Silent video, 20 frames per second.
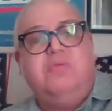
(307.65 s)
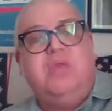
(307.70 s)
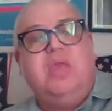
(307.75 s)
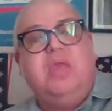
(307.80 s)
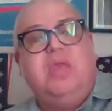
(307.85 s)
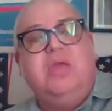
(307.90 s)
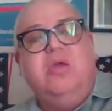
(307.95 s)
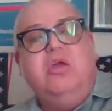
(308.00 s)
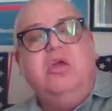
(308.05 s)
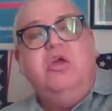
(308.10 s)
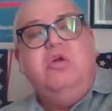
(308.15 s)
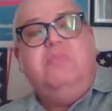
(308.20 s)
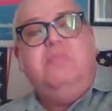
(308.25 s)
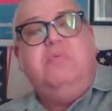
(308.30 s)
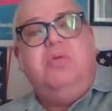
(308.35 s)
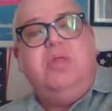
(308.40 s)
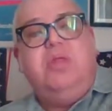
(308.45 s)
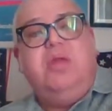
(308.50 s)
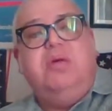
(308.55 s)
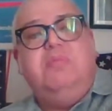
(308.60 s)
he
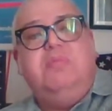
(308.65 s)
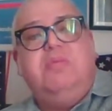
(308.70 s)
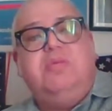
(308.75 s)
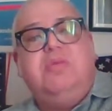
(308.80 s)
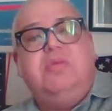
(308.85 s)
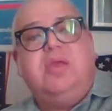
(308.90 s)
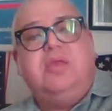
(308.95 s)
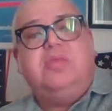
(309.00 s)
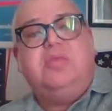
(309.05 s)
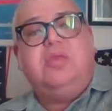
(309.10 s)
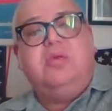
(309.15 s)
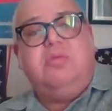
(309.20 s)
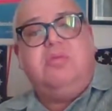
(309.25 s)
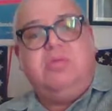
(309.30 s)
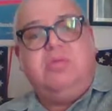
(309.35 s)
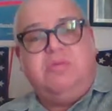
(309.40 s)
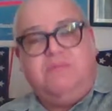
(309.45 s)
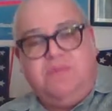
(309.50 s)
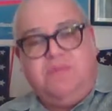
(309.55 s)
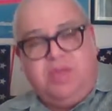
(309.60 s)
appointed him as Secretary
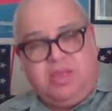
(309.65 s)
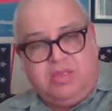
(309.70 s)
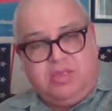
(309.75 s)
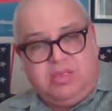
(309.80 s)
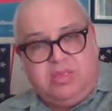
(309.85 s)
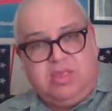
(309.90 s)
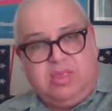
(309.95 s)
of Defense,